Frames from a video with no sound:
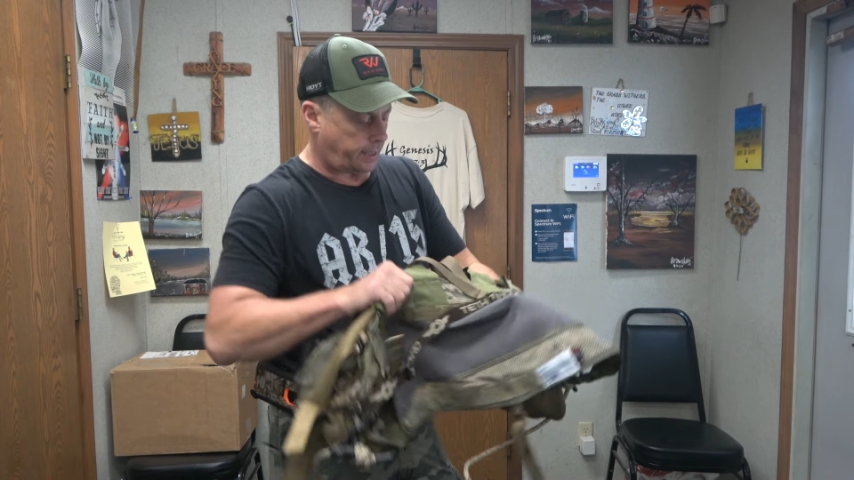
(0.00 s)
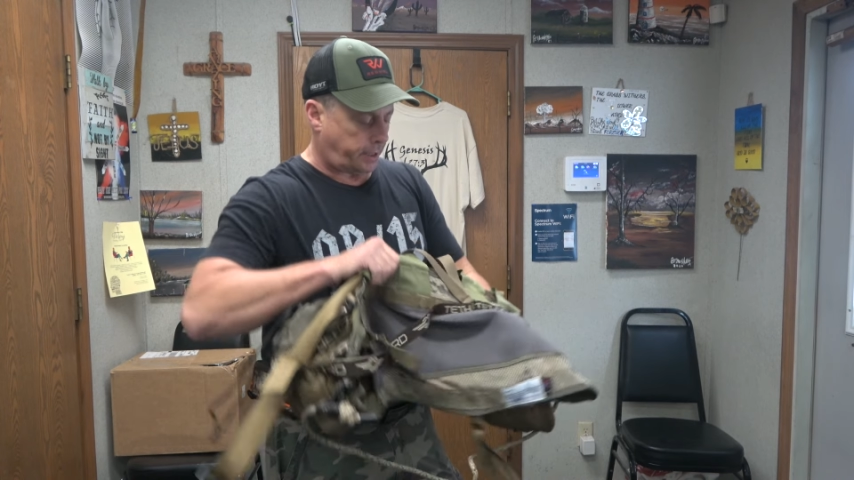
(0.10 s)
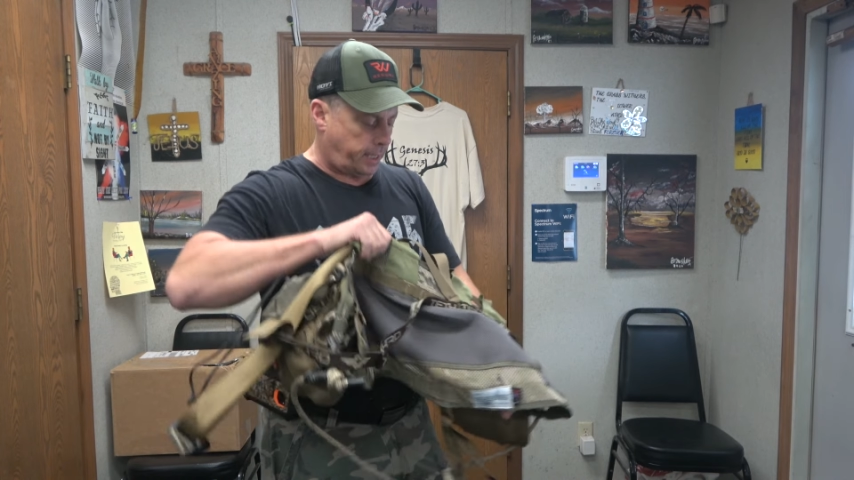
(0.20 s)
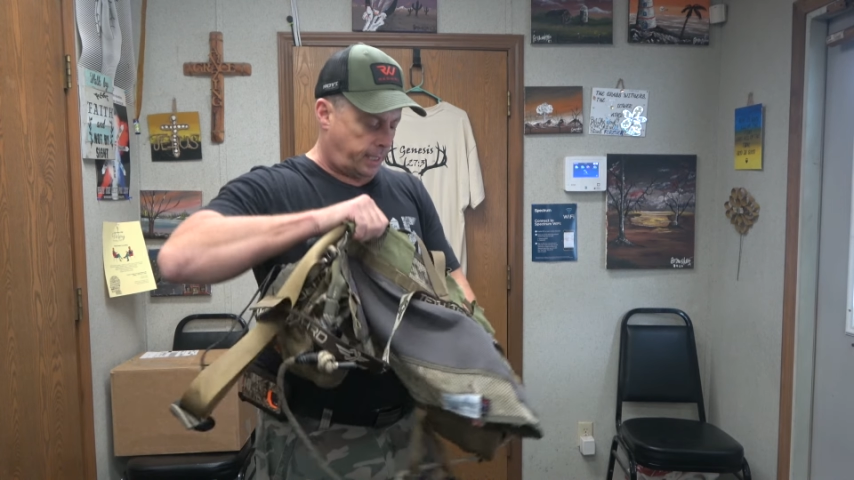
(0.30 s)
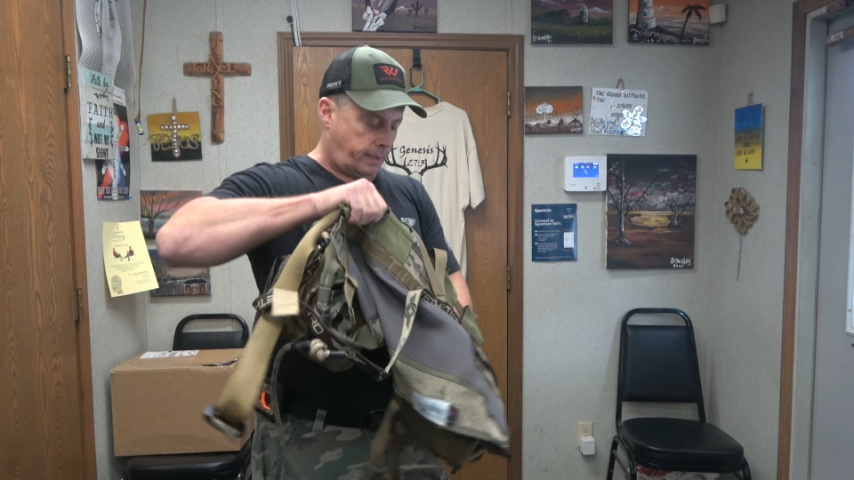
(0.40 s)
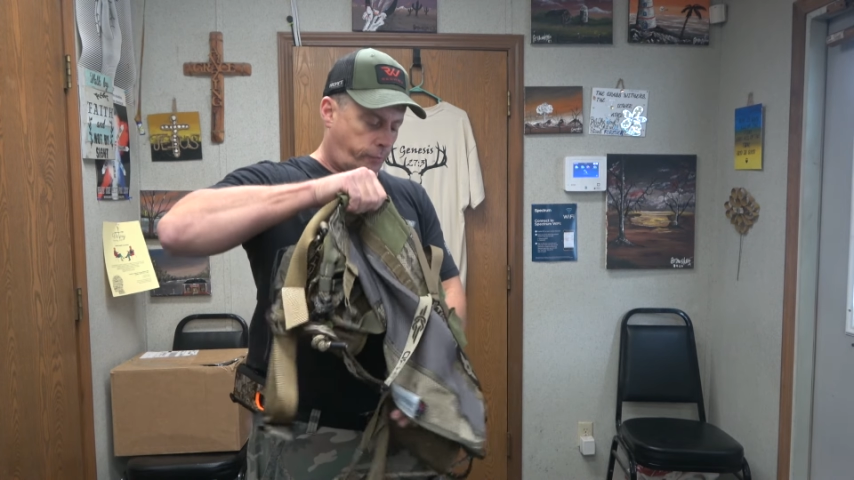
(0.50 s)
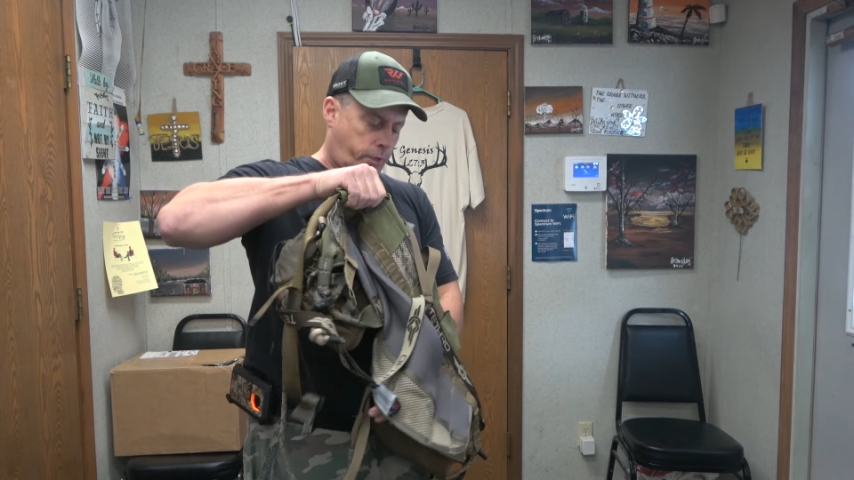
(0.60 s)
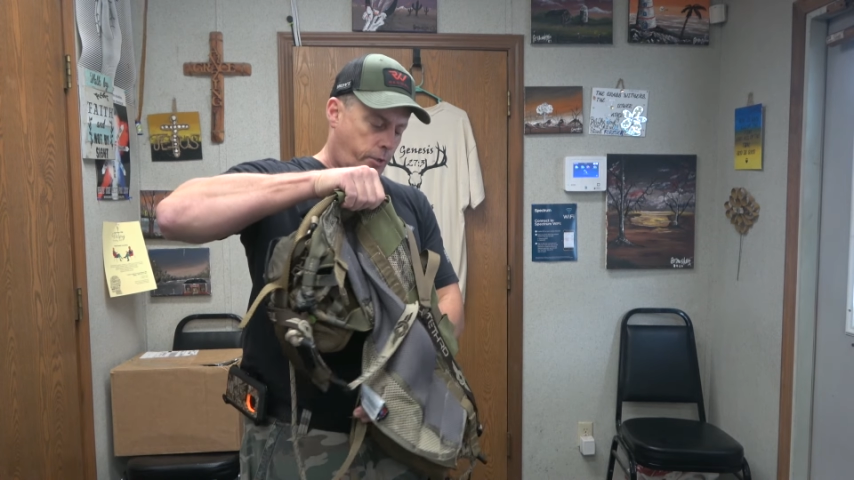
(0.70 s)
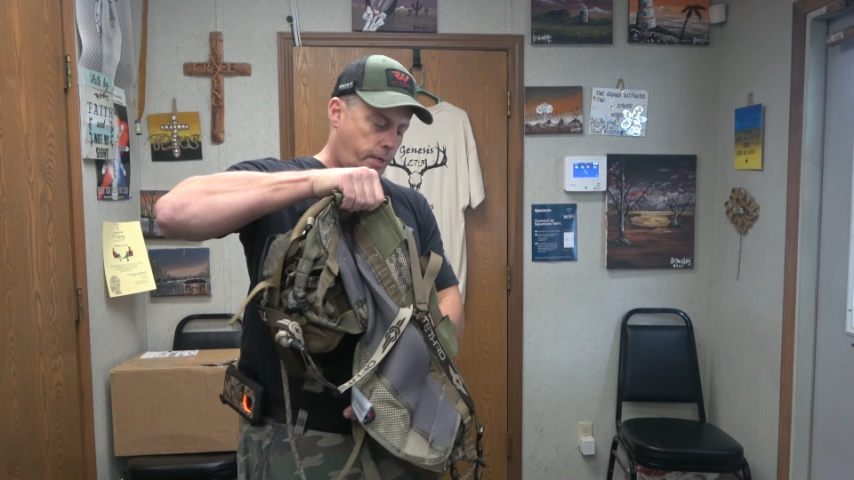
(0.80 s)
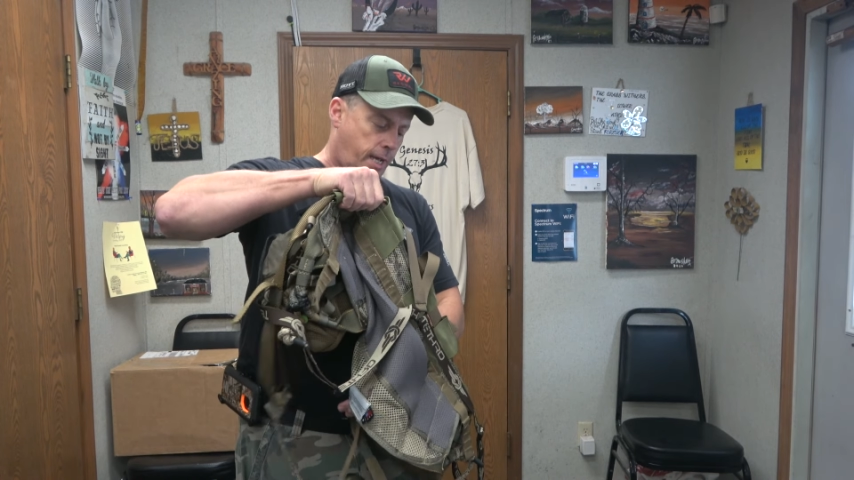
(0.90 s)
I sat in it for
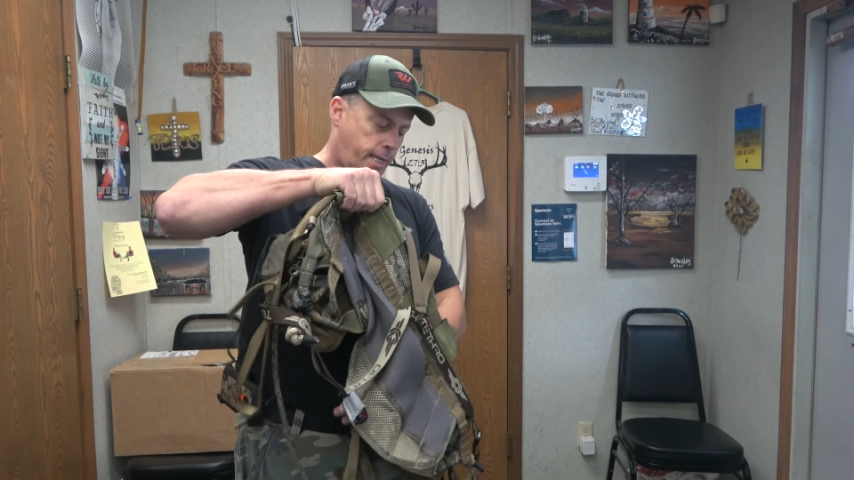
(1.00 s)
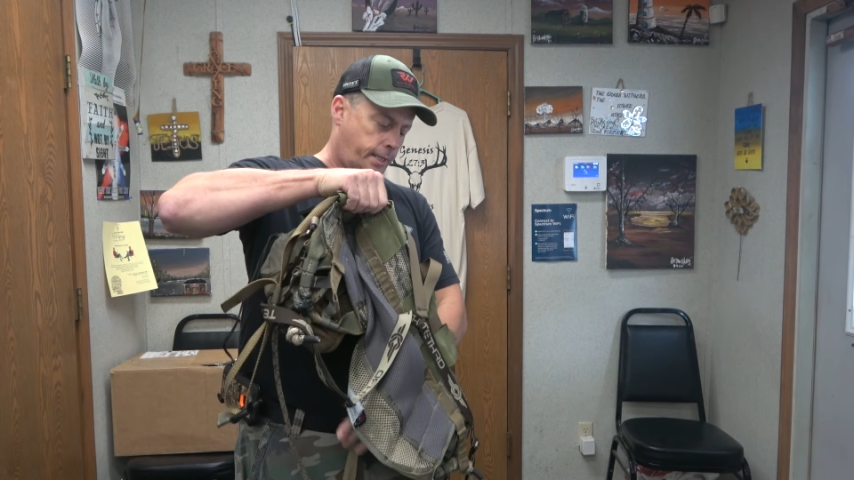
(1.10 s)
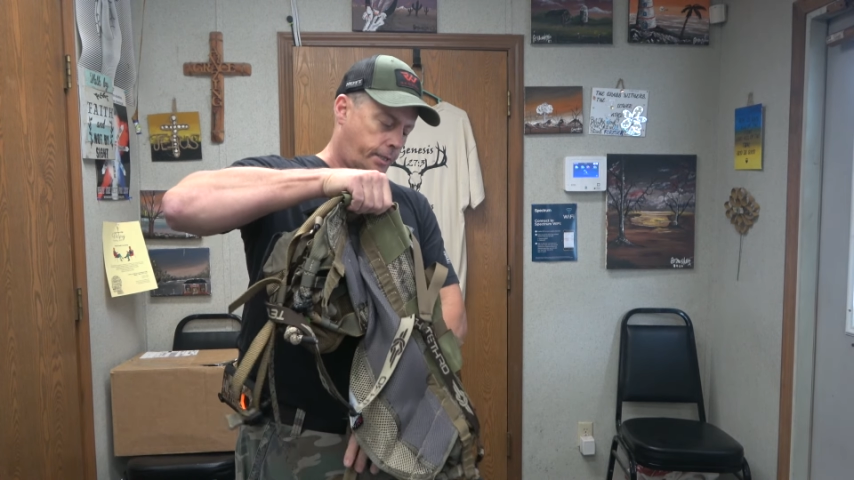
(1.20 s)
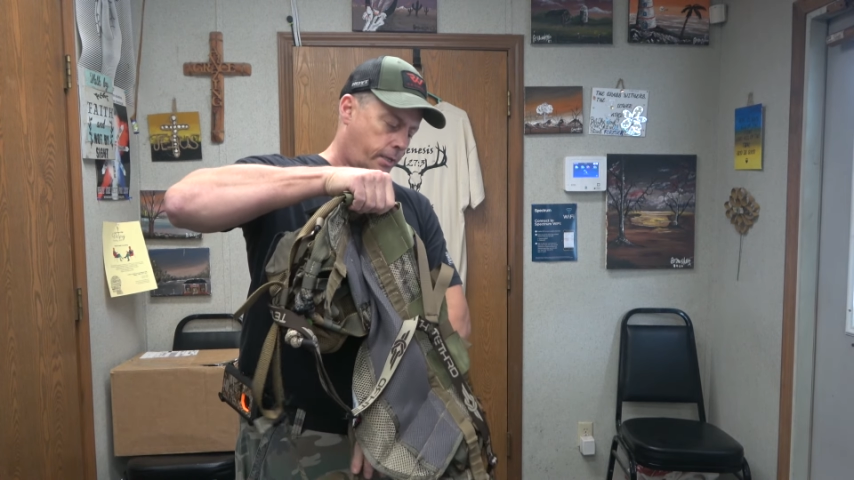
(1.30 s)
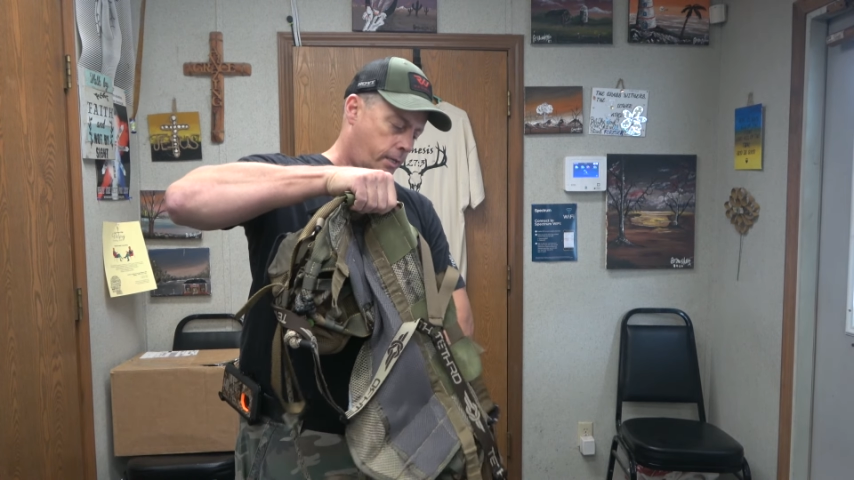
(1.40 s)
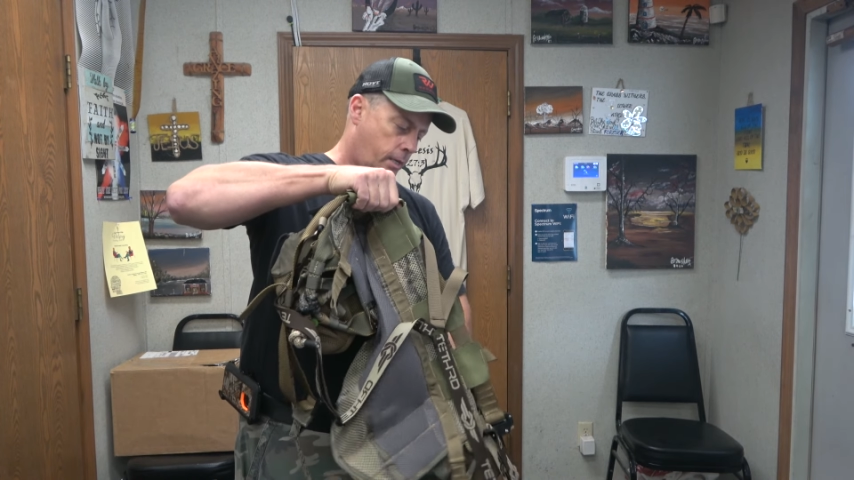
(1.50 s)
two days,